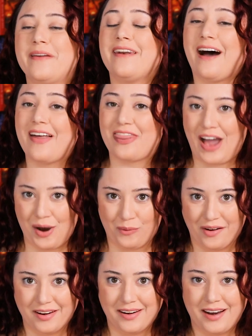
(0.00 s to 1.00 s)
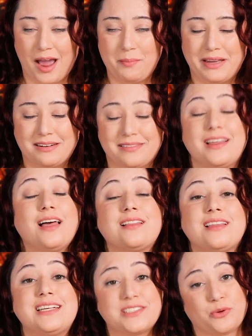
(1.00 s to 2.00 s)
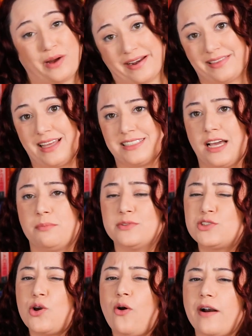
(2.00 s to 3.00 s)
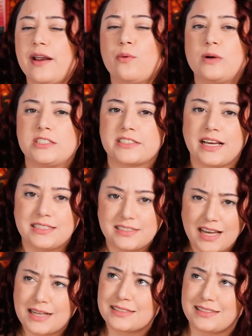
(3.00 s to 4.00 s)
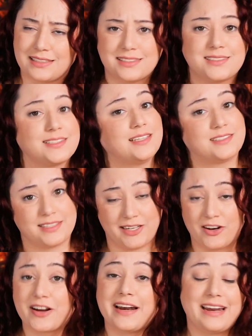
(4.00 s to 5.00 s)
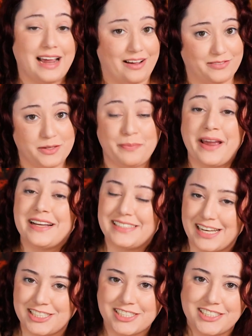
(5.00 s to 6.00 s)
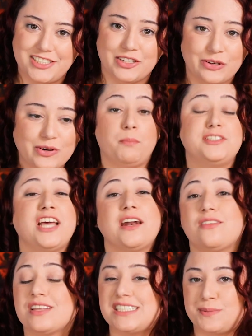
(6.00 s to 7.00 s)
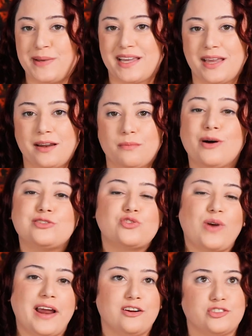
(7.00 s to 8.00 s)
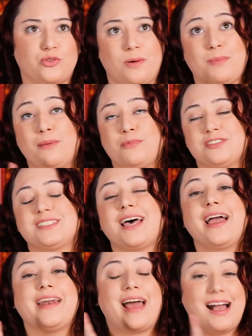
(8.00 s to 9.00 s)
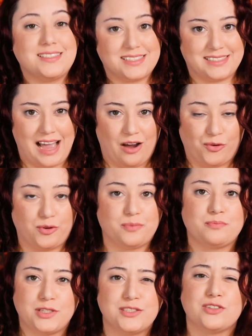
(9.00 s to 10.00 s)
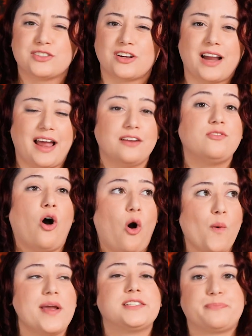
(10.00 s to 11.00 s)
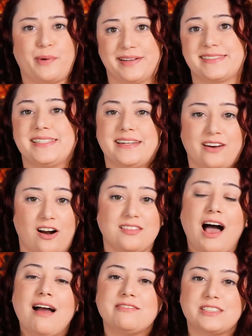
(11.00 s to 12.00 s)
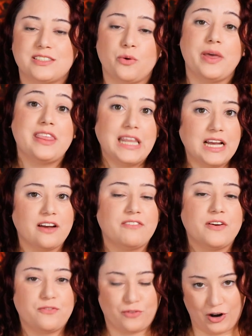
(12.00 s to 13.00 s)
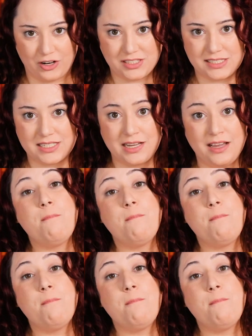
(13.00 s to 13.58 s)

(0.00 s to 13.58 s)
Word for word: Not that one. I mean, unless you're writing that type of story, in which case, yes, that's a sense that you're gonna have to pay attention to. But generally speaking, most writers remember sight and sound because those are kind of always present in our lives, so we think of it first.